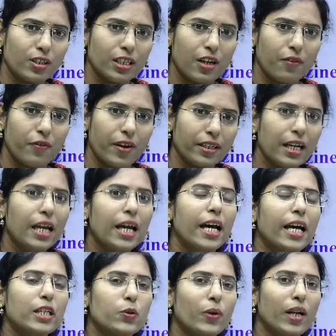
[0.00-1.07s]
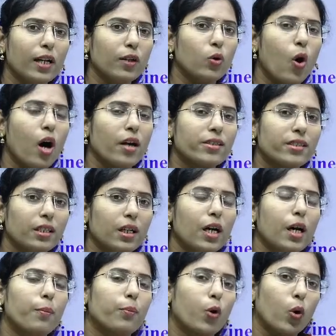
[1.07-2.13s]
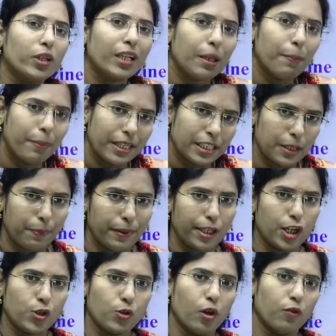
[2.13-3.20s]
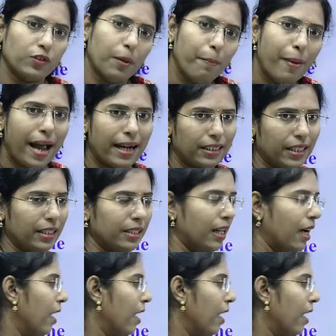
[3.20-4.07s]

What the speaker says: effect, it will cause the protein precipitation of the bacteria.